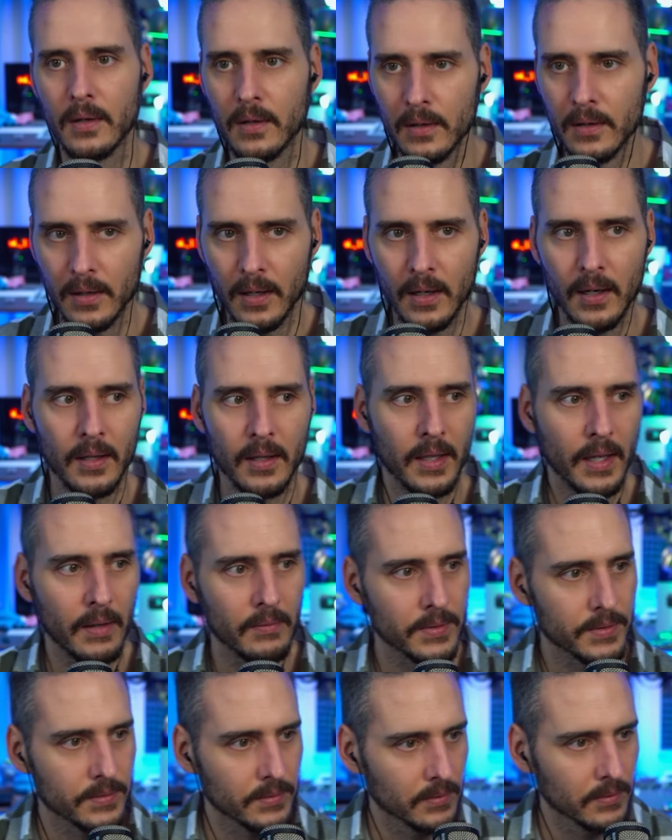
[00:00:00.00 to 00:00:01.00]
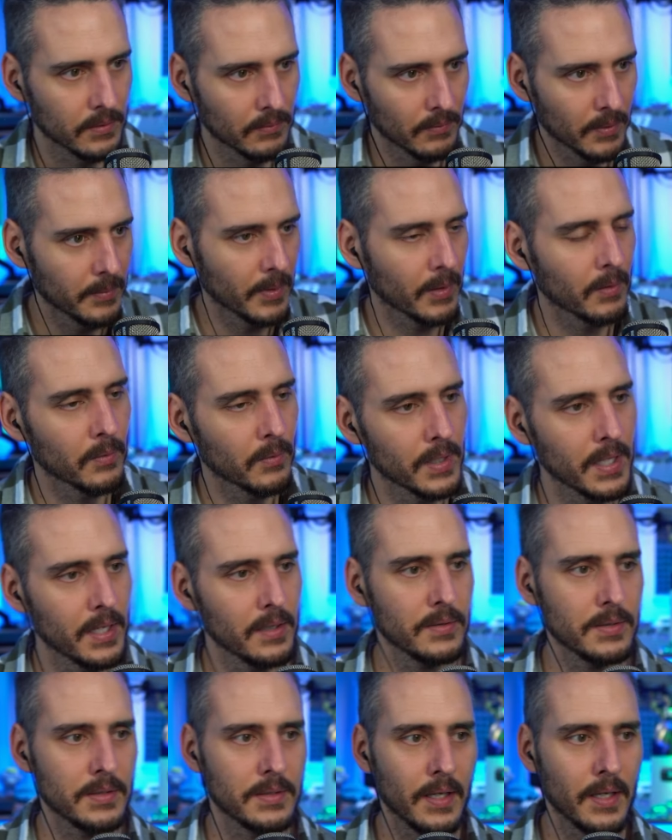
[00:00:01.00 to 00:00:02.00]
ah, that was, remember when that
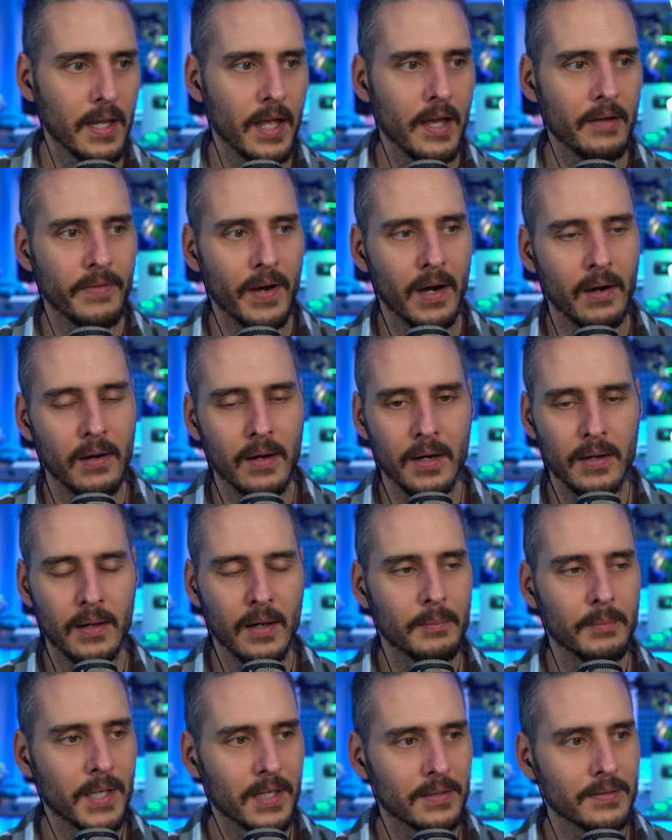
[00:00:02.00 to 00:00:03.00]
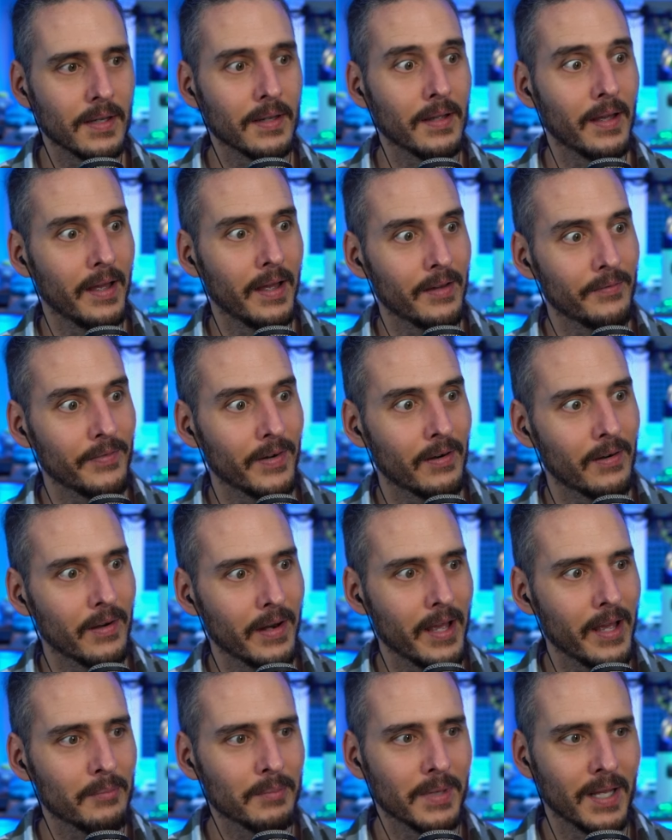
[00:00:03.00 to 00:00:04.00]
used to take a half hour? I, am going to take a half hour
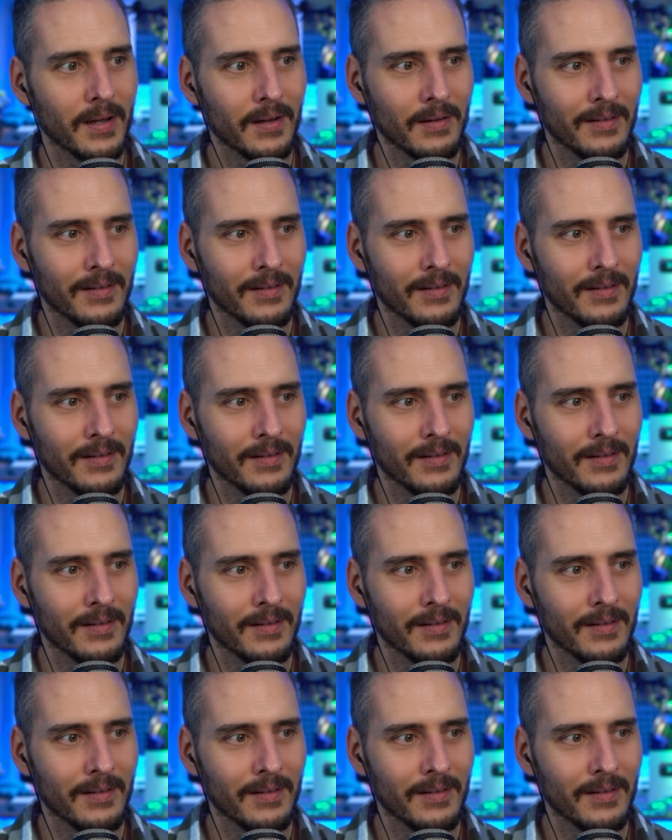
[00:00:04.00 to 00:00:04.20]
nap now.